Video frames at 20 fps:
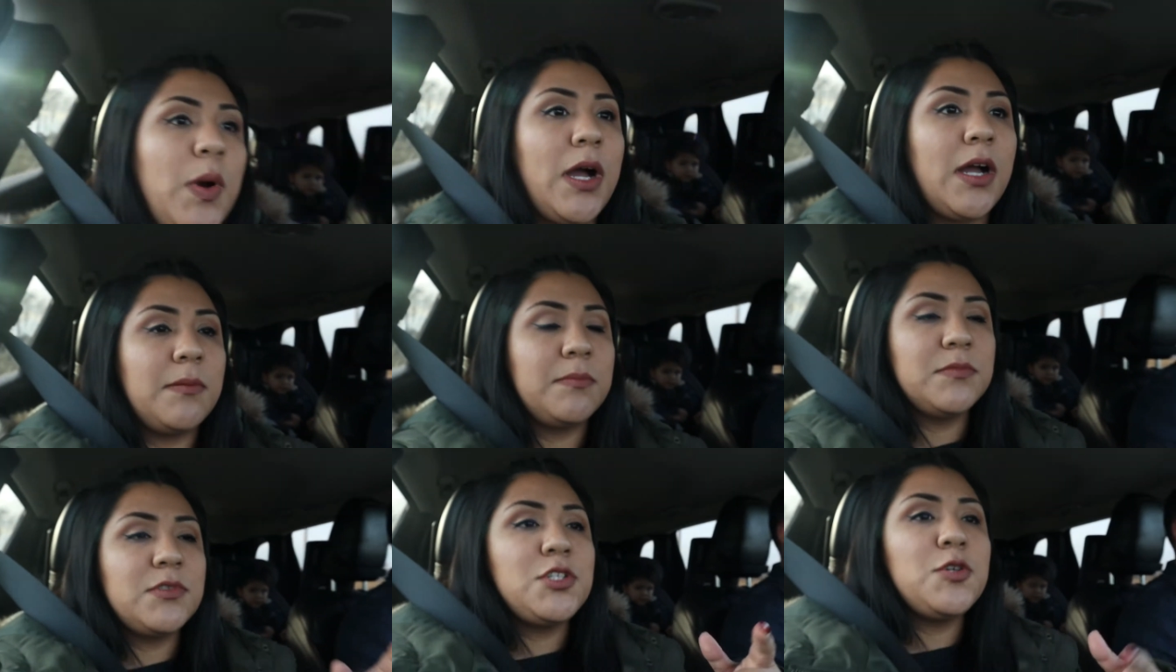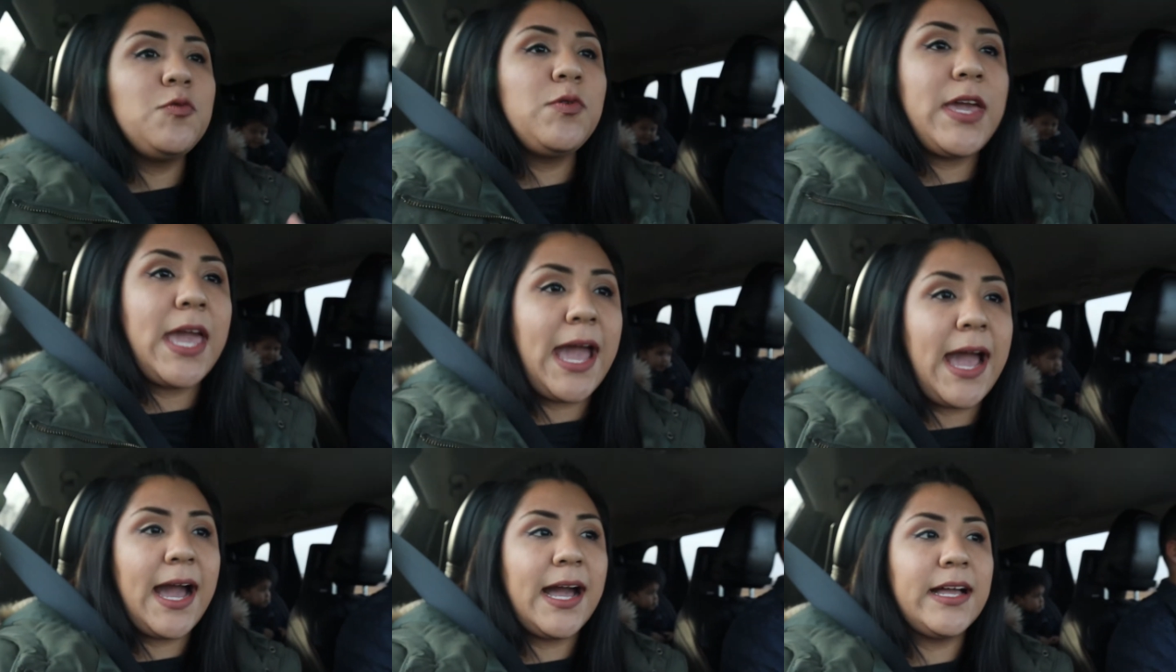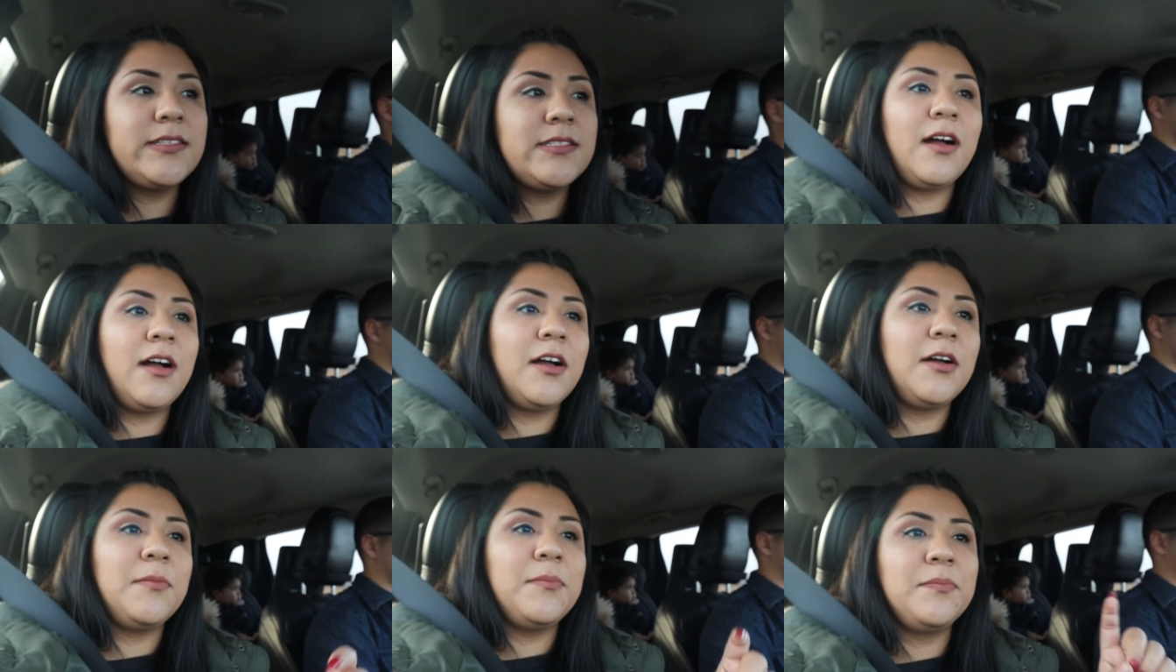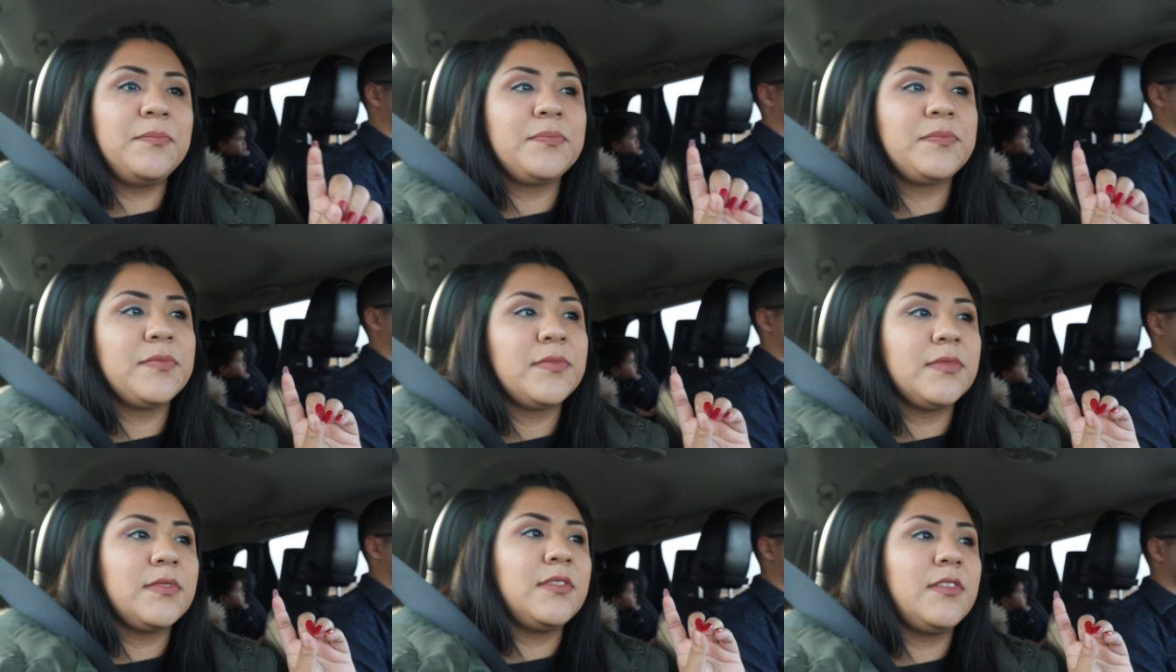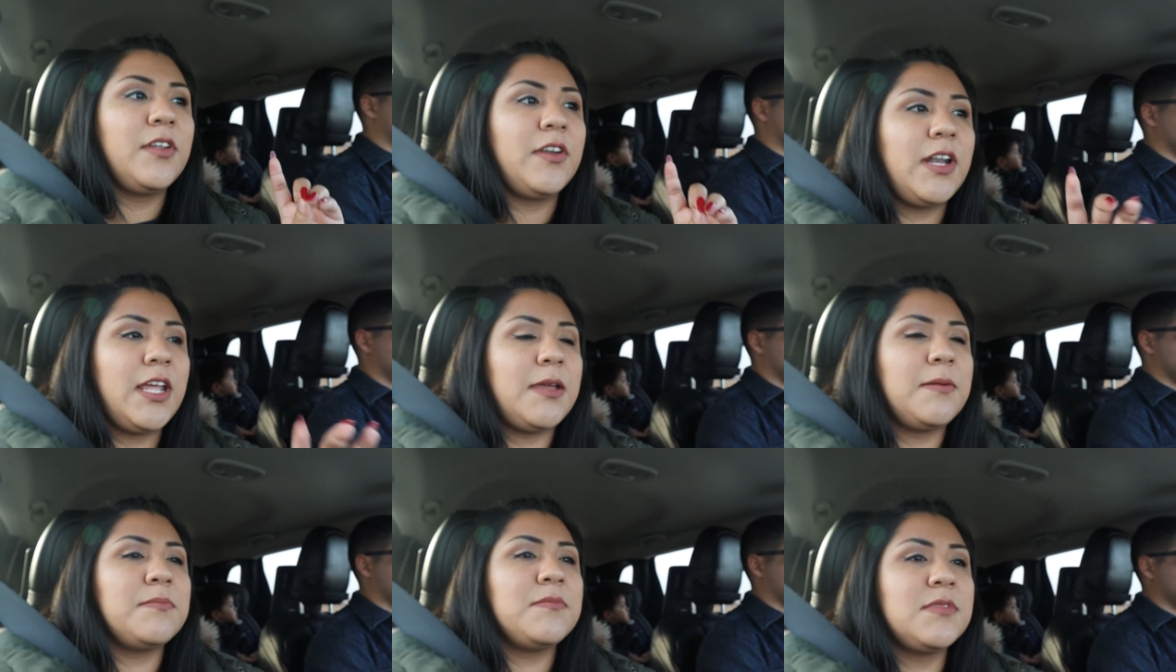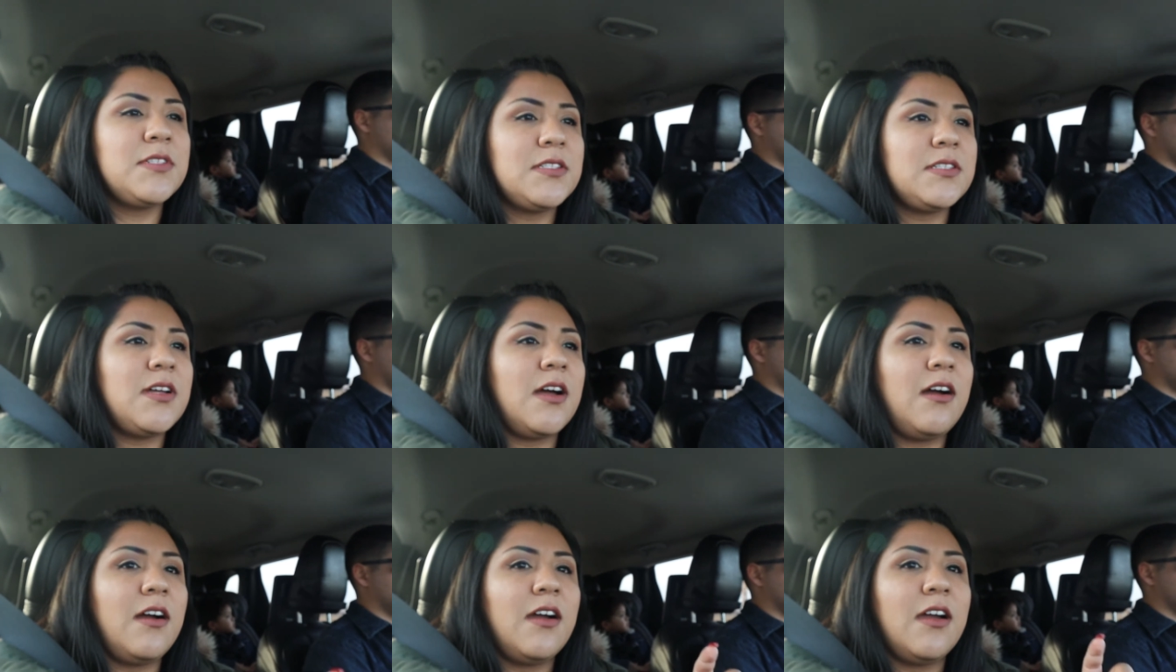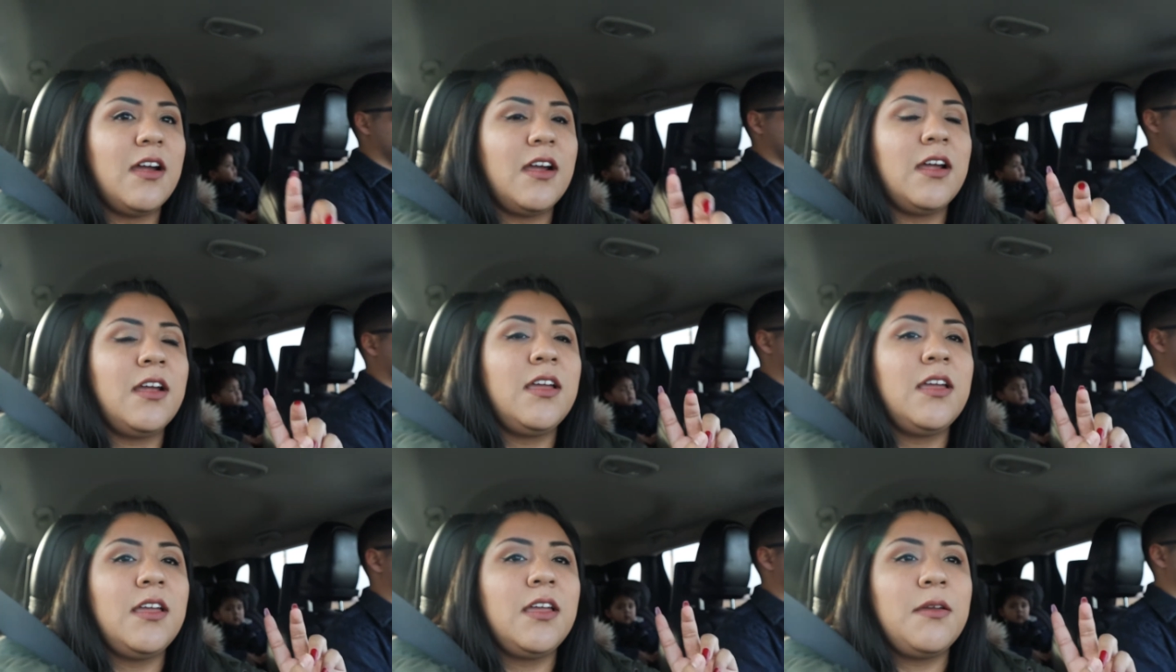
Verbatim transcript: um, two cats. Um, their names are